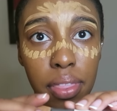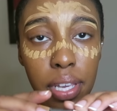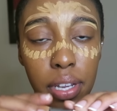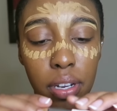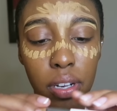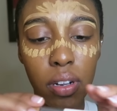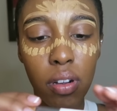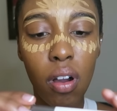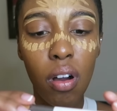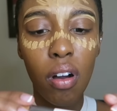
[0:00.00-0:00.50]

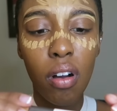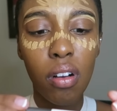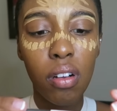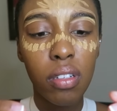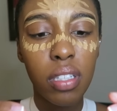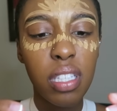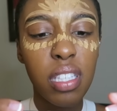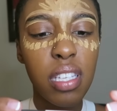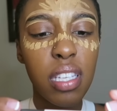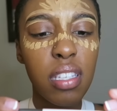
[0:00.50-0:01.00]
they're called,
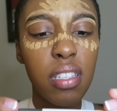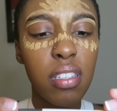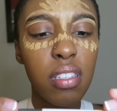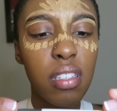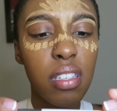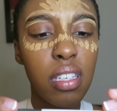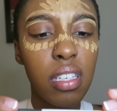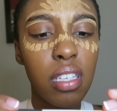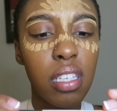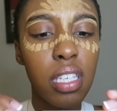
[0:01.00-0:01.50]
it
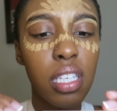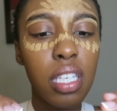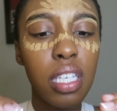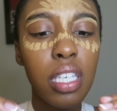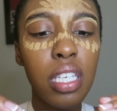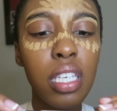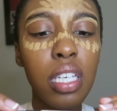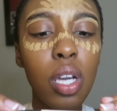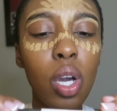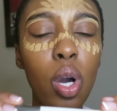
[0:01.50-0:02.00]
says
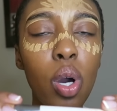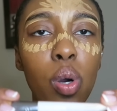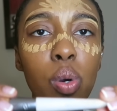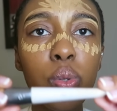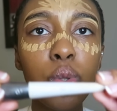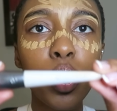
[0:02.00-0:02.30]
Eco